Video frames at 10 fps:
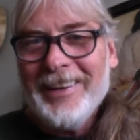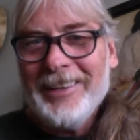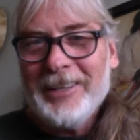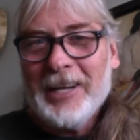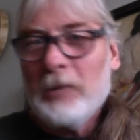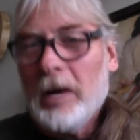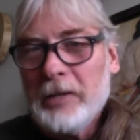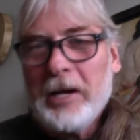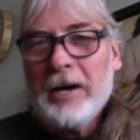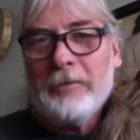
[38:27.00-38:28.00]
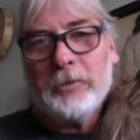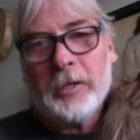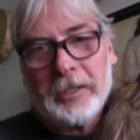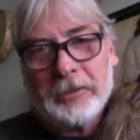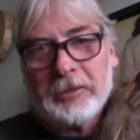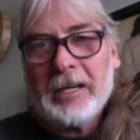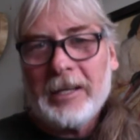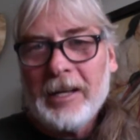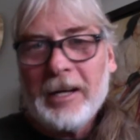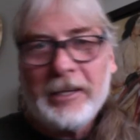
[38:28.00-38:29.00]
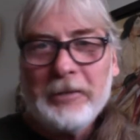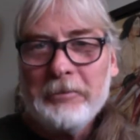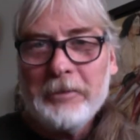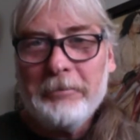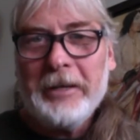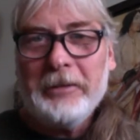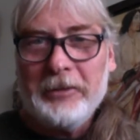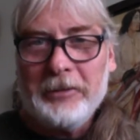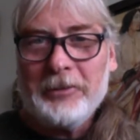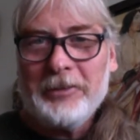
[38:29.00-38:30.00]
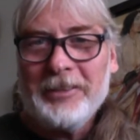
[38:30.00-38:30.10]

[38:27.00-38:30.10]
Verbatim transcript: and you got to watch out for it because it's got a lot of different faces.